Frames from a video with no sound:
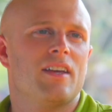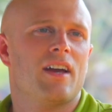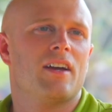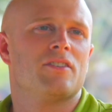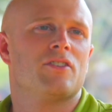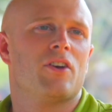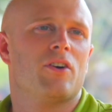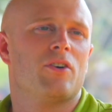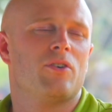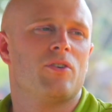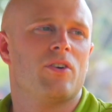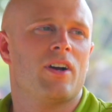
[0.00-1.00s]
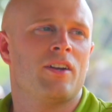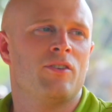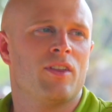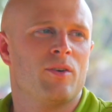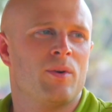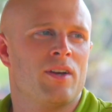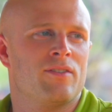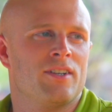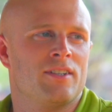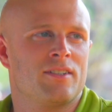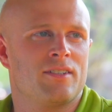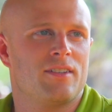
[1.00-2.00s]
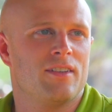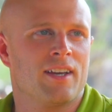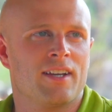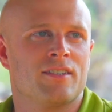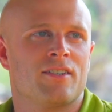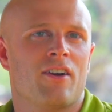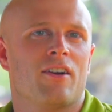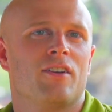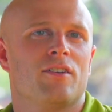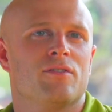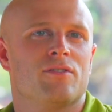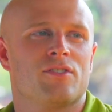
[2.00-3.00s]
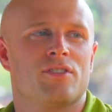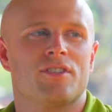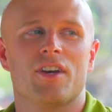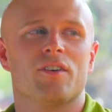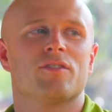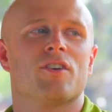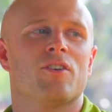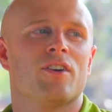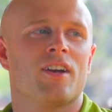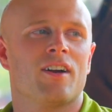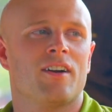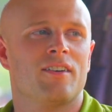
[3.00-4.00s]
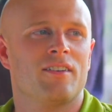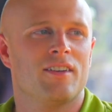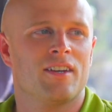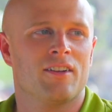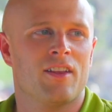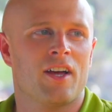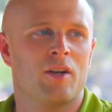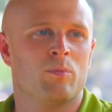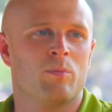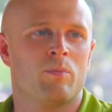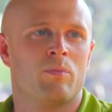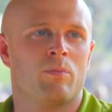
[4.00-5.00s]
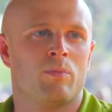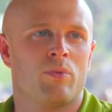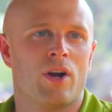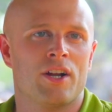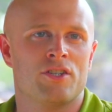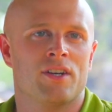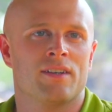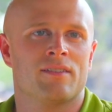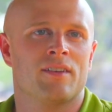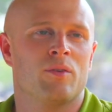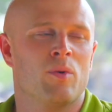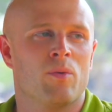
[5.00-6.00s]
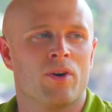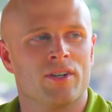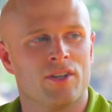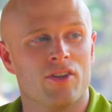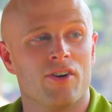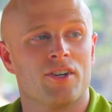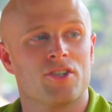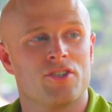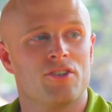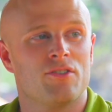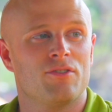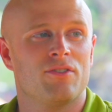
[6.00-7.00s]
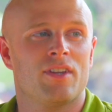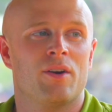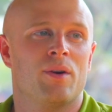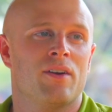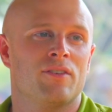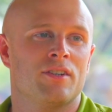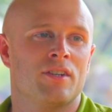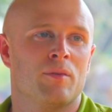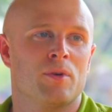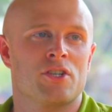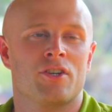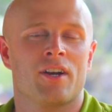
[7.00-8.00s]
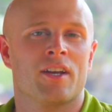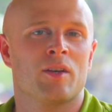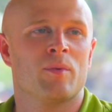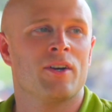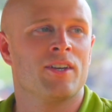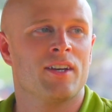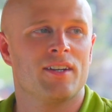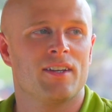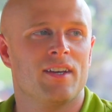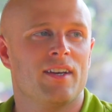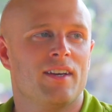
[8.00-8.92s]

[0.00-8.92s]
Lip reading: Yeah, so I knew that we have a ton of stuff going on and a lot of projects that we want to launch soon that we haven't done much talking about yet.